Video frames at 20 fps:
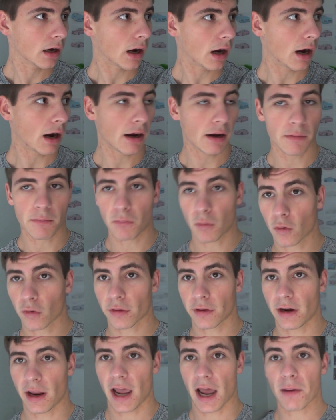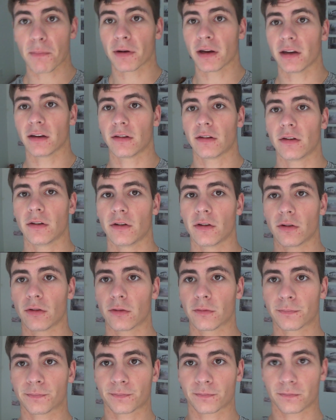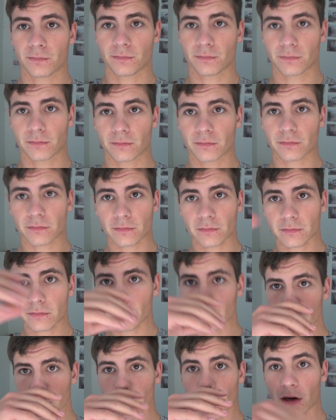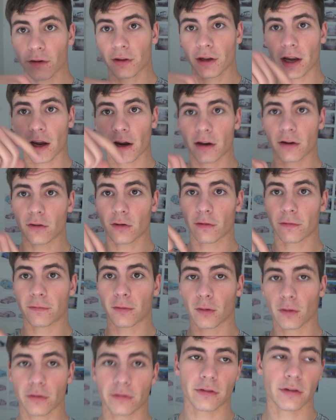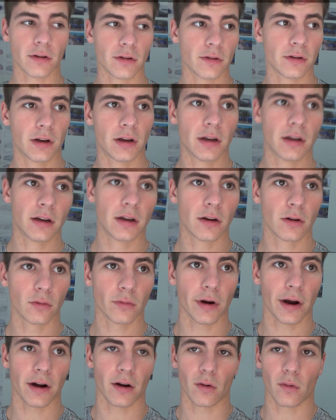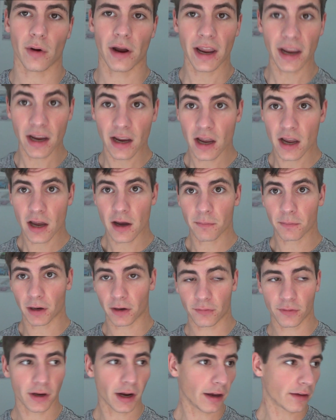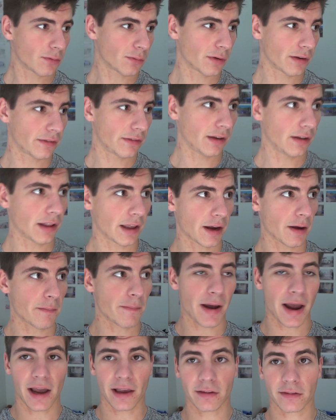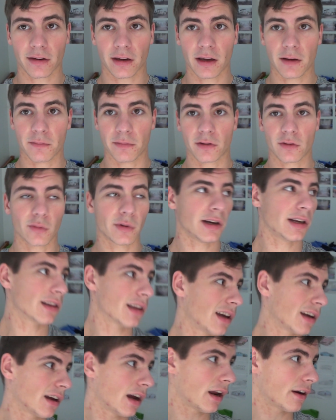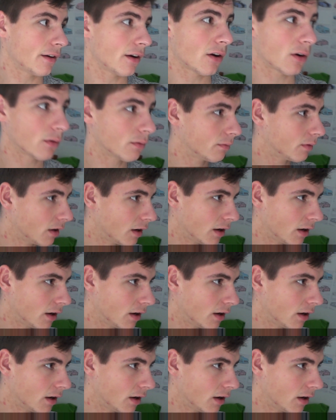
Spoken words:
I am more than happy to do, I don't think I could do a full suit right away, but if you guys want to see like a mask in between, like, I don't know,